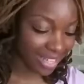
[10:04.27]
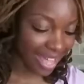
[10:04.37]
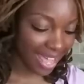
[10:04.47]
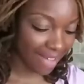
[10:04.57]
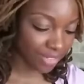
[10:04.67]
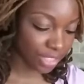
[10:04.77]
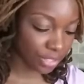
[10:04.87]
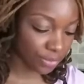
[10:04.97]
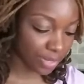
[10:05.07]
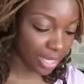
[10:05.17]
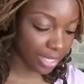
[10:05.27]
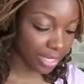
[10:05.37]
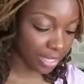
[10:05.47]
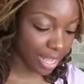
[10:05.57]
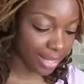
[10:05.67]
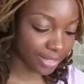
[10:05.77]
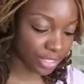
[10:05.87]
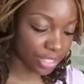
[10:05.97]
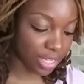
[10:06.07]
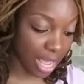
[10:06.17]
I have a serrated edge
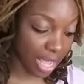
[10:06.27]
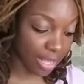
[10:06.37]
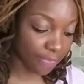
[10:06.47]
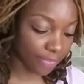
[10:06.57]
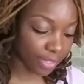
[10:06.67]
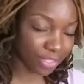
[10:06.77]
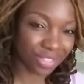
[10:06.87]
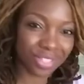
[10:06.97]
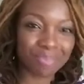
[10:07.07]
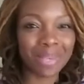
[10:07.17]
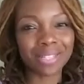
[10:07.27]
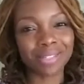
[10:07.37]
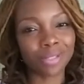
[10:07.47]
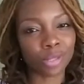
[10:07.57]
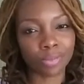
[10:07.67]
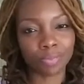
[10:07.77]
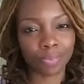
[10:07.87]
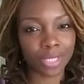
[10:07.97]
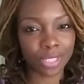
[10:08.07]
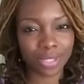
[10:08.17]
knife. It just makes it
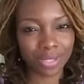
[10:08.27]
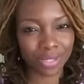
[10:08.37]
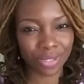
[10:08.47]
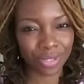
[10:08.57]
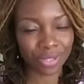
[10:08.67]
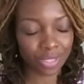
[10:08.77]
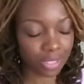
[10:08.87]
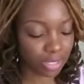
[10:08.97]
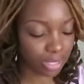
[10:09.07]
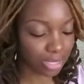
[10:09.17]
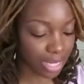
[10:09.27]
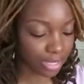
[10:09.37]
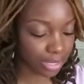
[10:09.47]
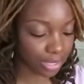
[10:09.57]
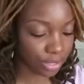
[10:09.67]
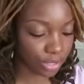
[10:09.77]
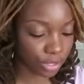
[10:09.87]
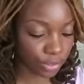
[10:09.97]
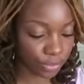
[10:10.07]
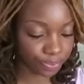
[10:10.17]
much easier to slice
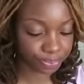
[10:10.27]
into.